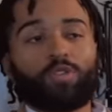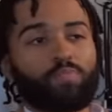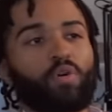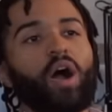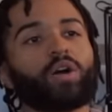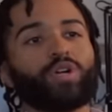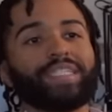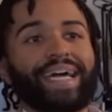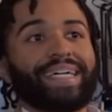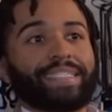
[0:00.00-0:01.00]
with
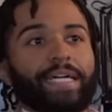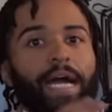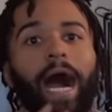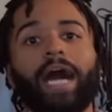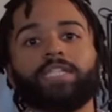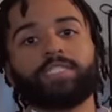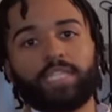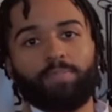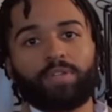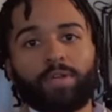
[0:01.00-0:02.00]
progress as a
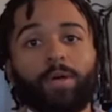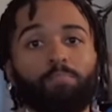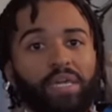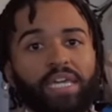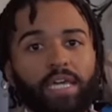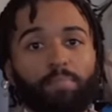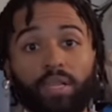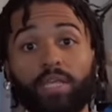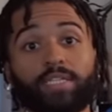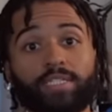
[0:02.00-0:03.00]
concept being
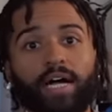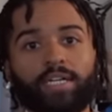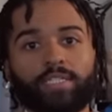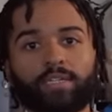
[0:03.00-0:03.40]
politicized.